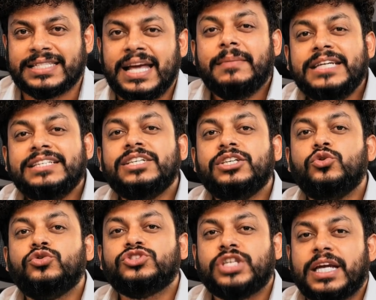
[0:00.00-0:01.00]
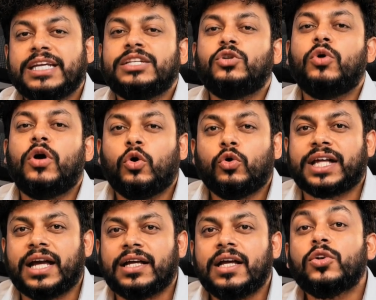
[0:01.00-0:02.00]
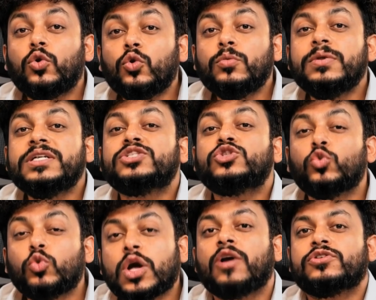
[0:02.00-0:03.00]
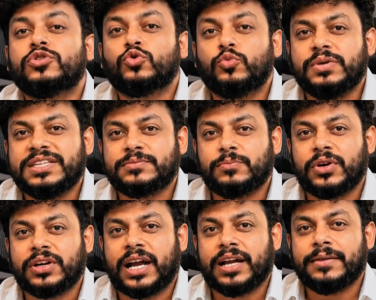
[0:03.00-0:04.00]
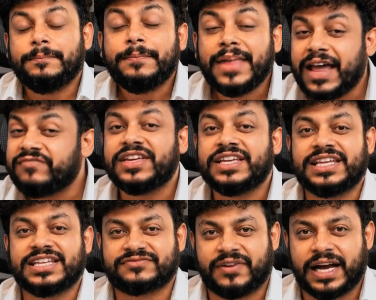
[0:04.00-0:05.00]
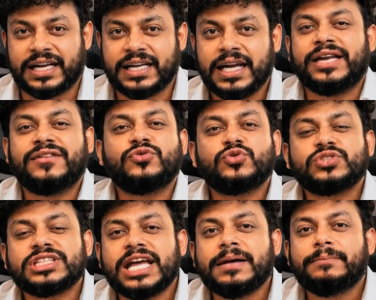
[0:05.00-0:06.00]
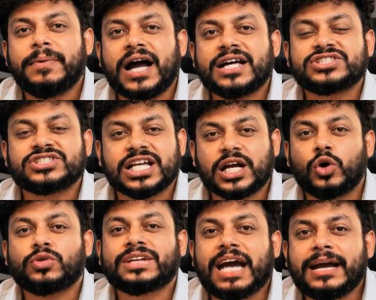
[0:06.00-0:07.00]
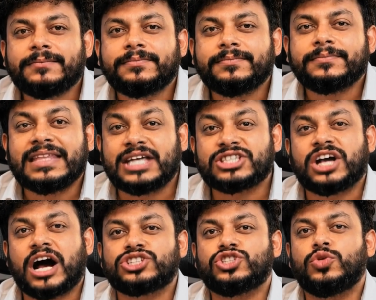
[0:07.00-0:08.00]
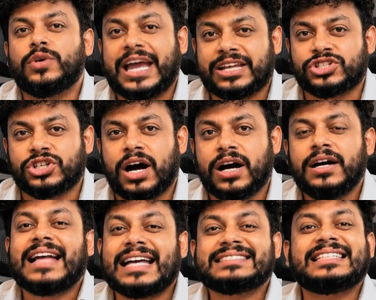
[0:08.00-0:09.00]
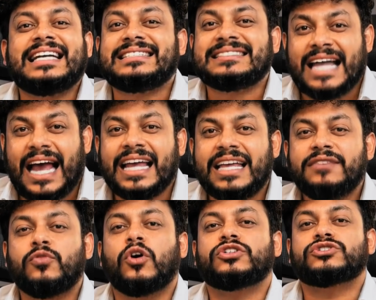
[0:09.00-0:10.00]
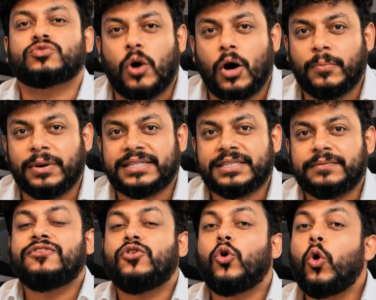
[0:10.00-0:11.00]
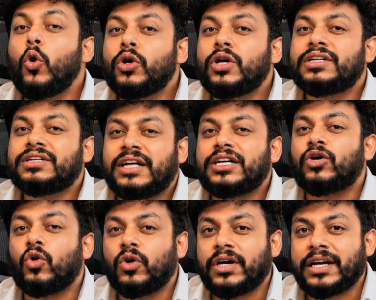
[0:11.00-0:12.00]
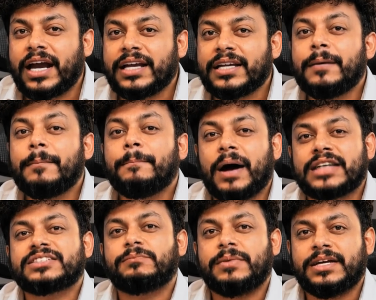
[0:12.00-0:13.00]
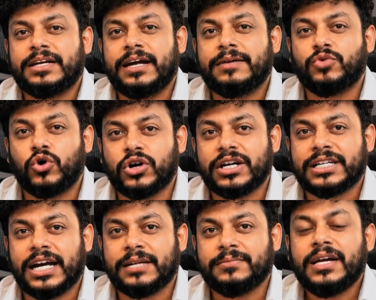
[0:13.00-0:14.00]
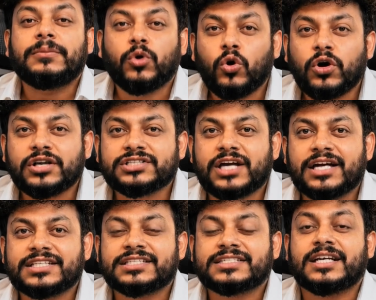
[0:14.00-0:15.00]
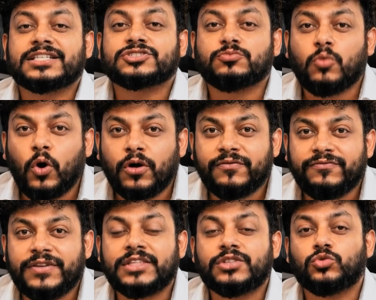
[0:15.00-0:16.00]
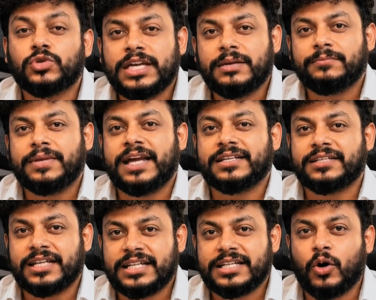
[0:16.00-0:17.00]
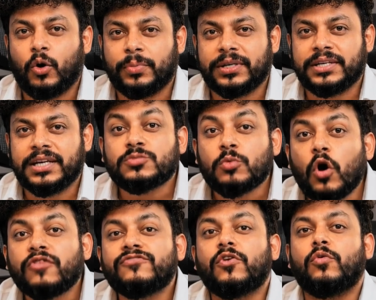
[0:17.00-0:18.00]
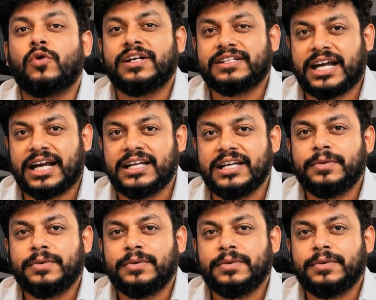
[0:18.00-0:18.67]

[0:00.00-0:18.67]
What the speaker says: Imagine you check into a hotel. The room is 2000 rupees per night. Everything is fine. But if you stay past checkout time, they charge you extra. That's exactly what swap is. If you hold a trade overnight, past midnight broker time, the broker charges a small fee to keep that trade open. Small for one night.